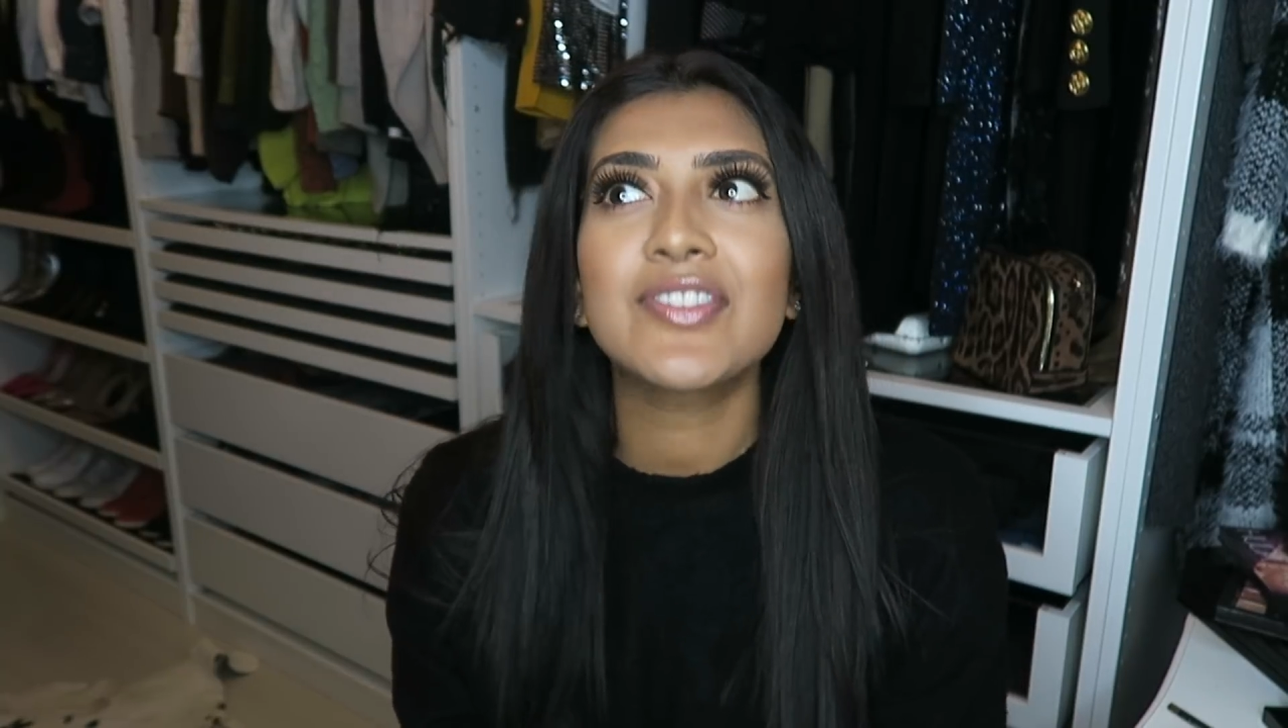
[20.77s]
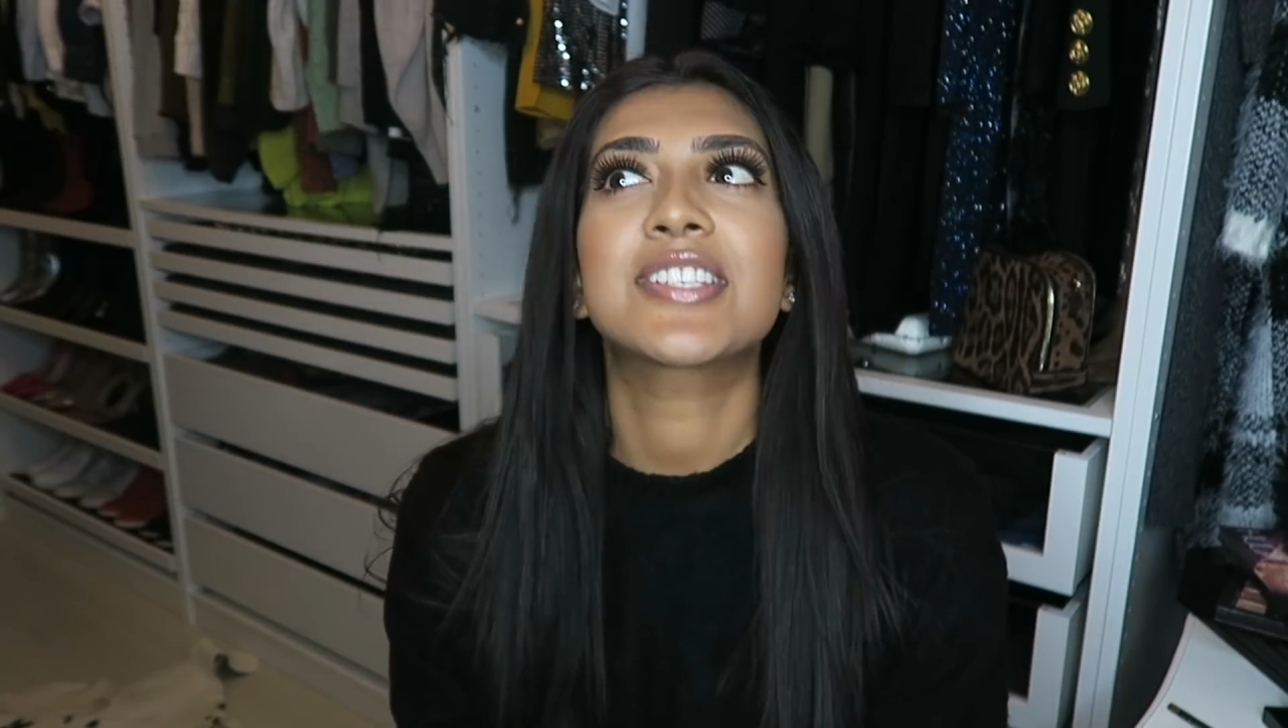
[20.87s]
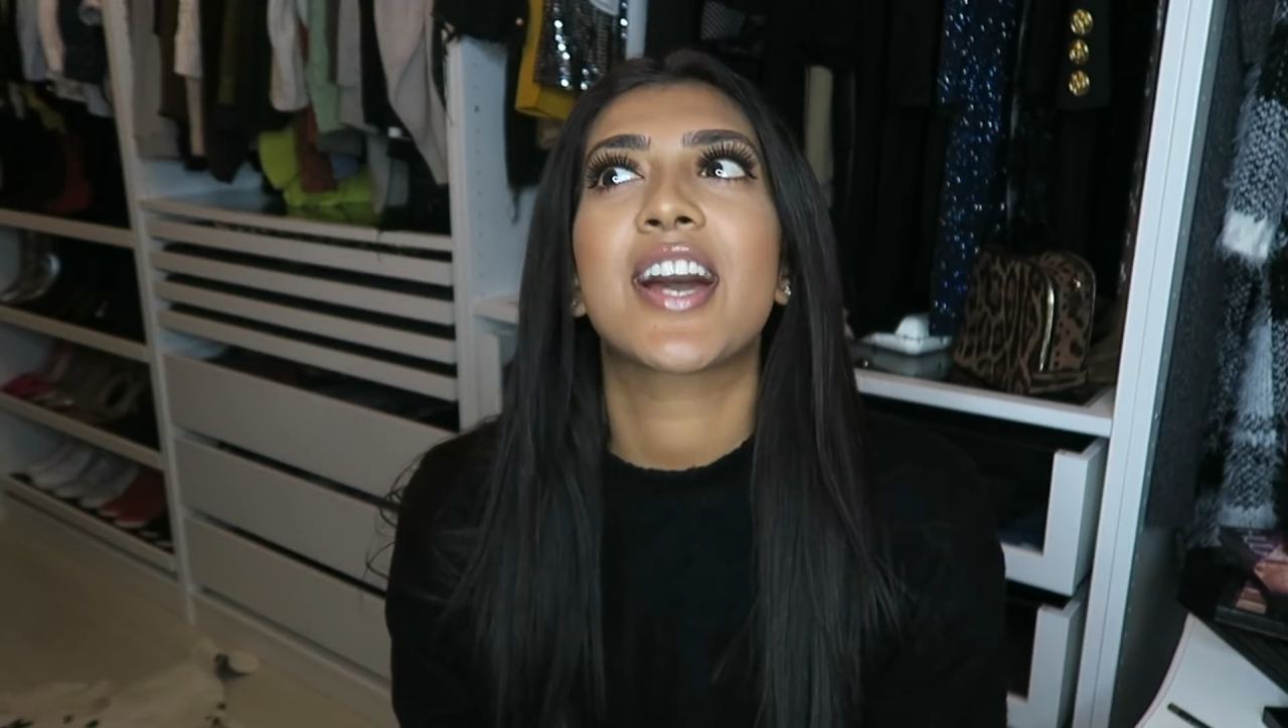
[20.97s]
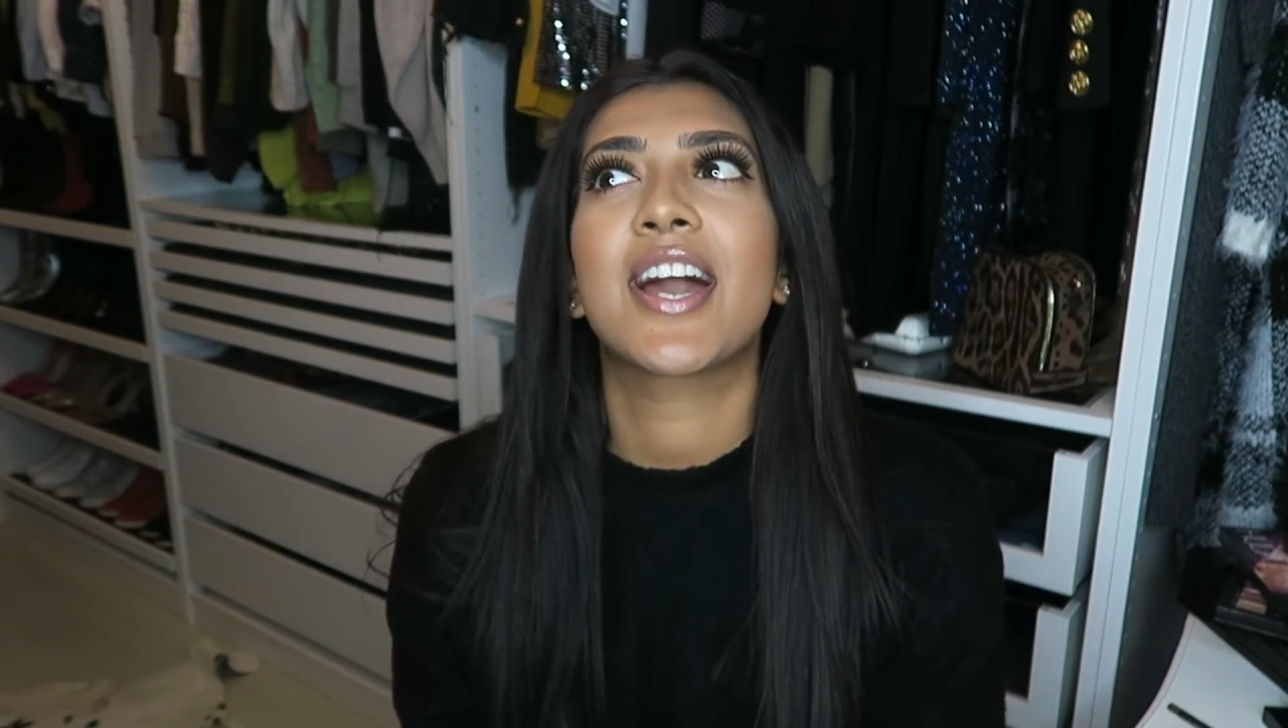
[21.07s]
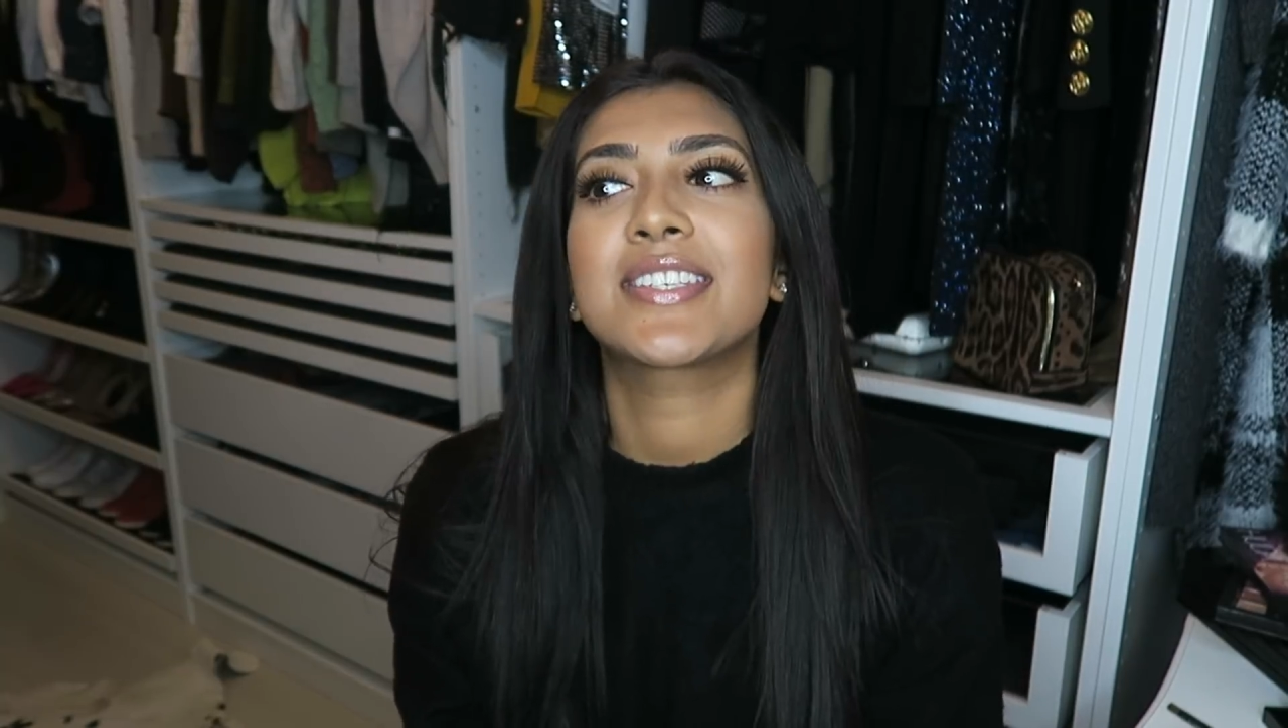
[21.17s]

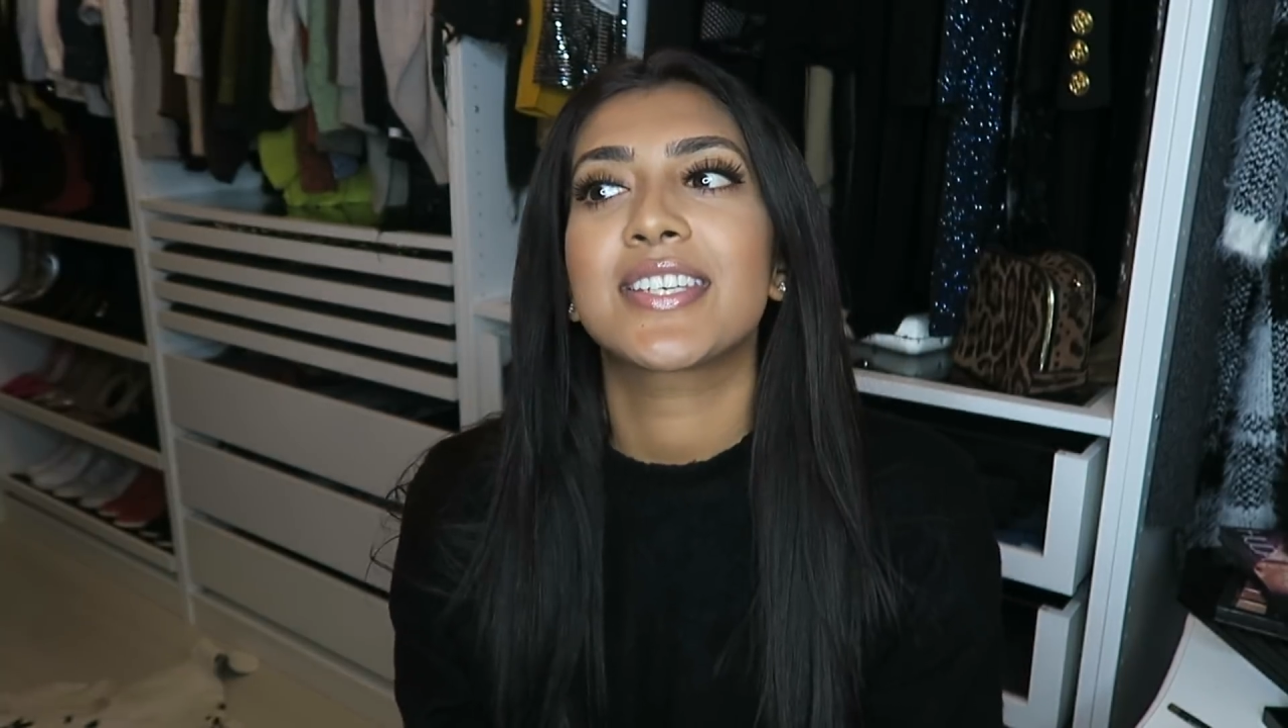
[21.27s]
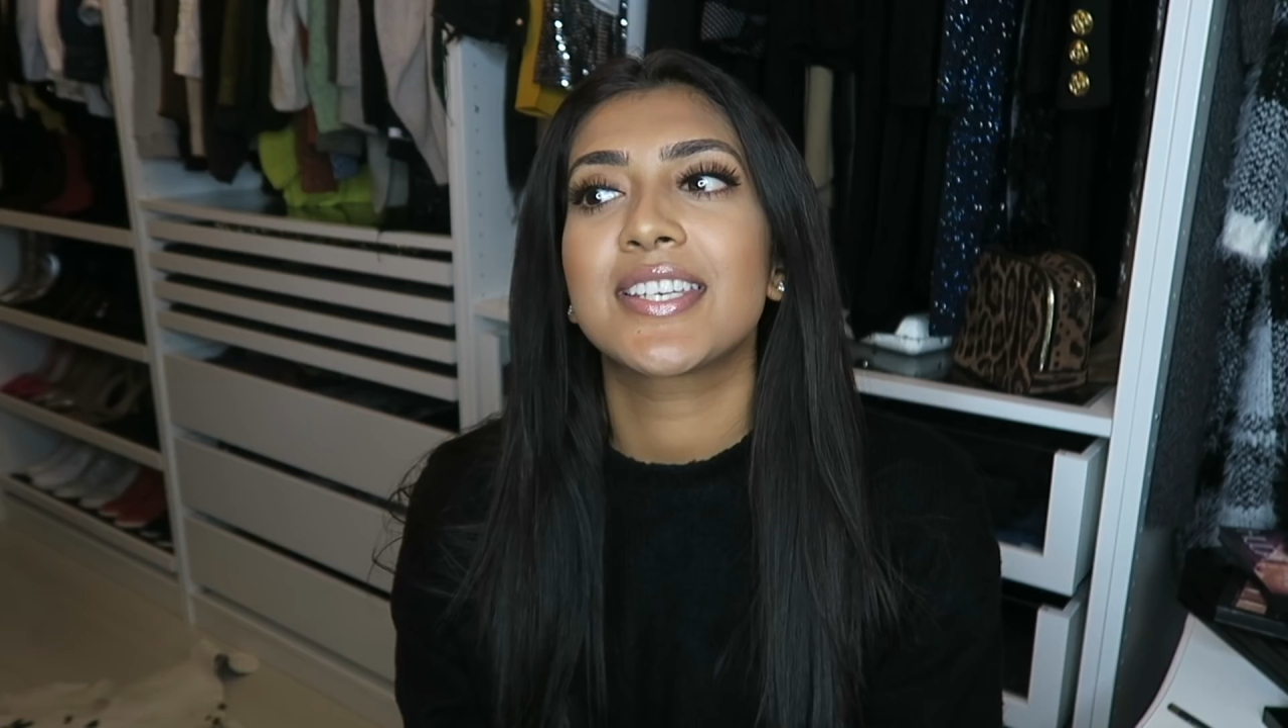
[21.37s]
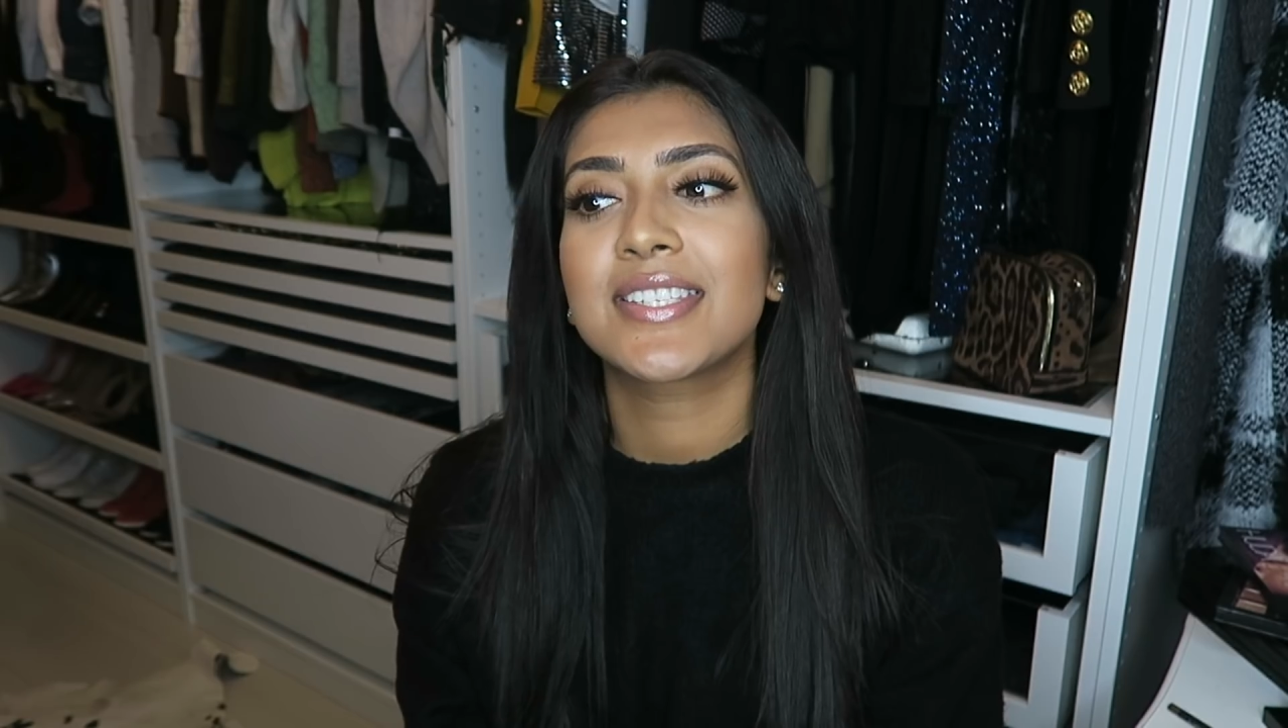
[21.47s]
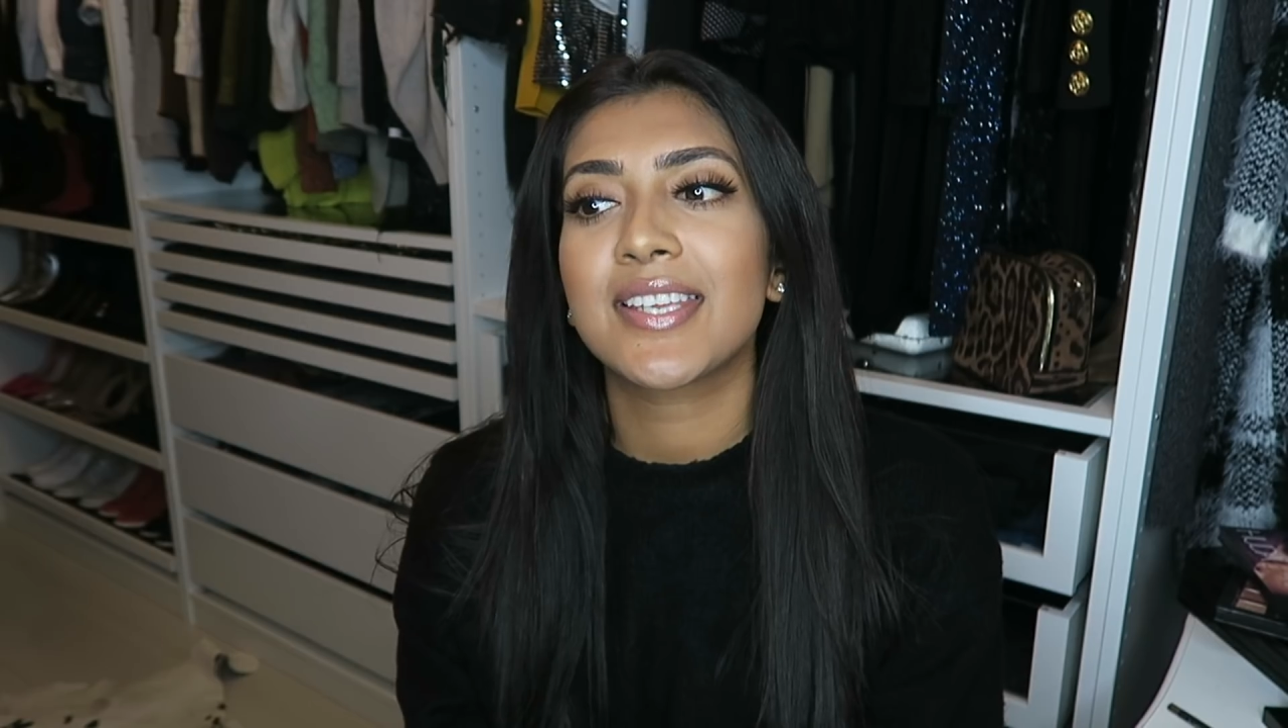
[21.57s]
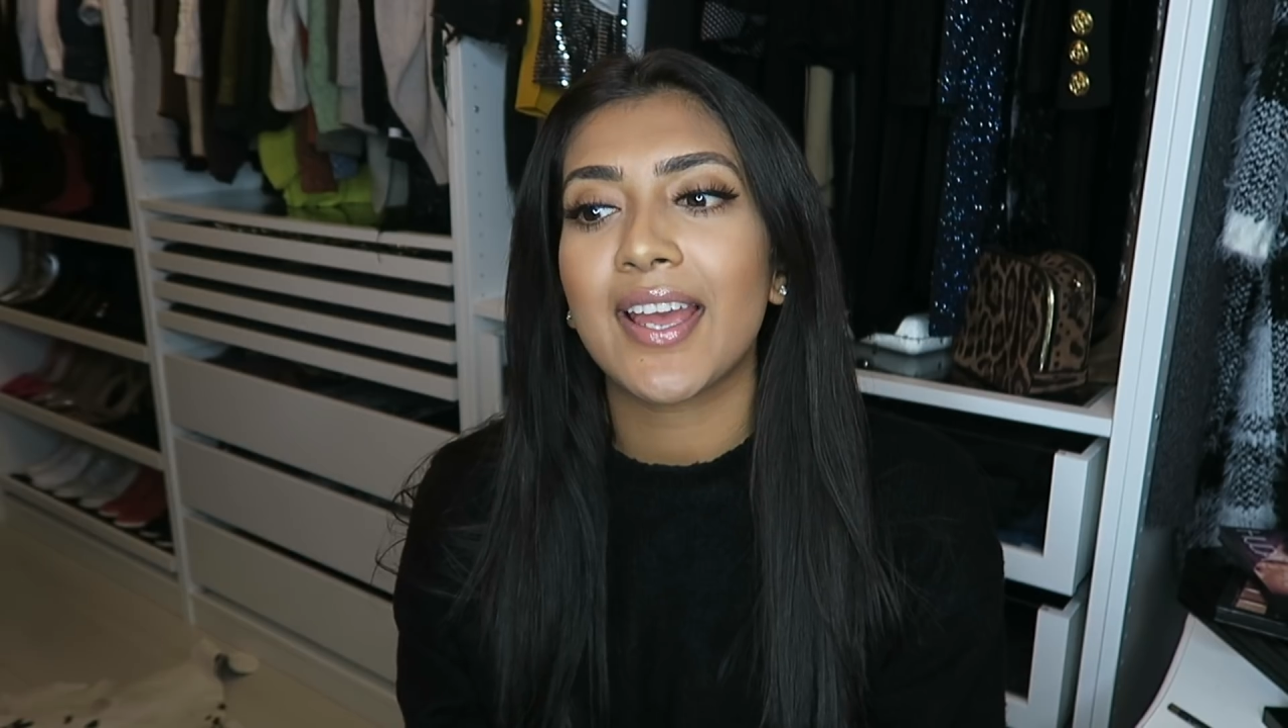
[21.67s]

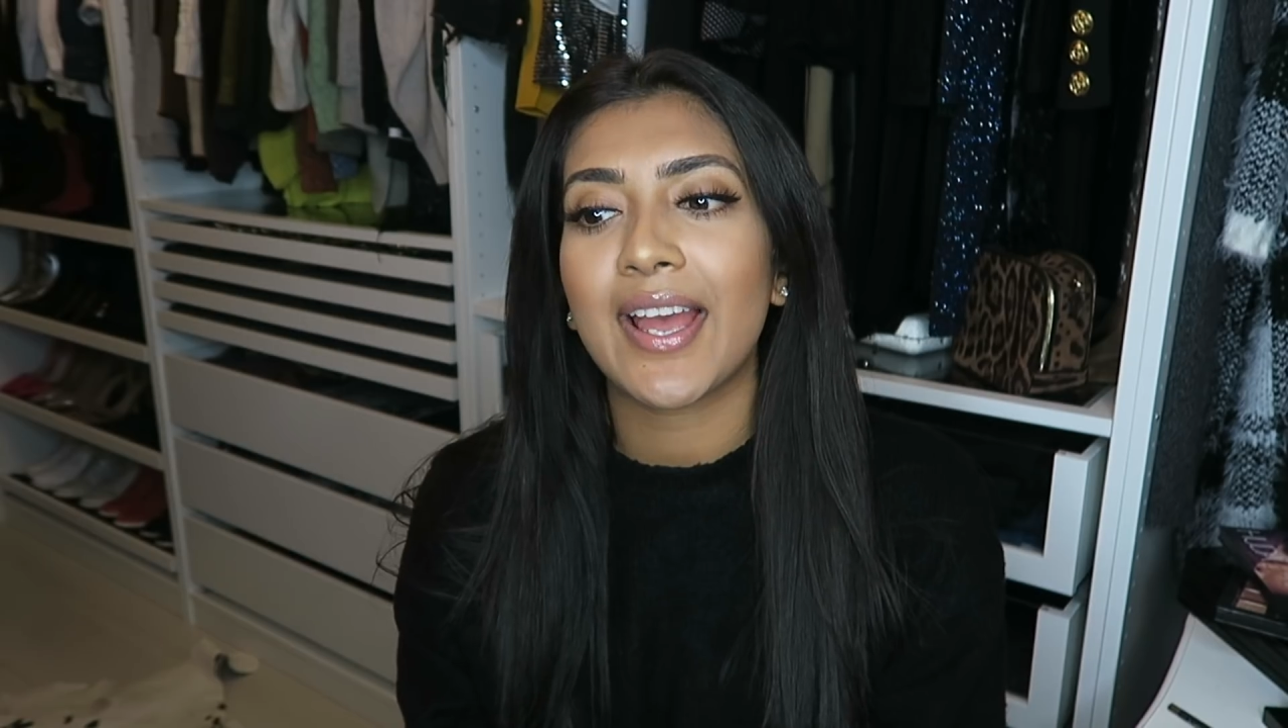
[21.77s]
decided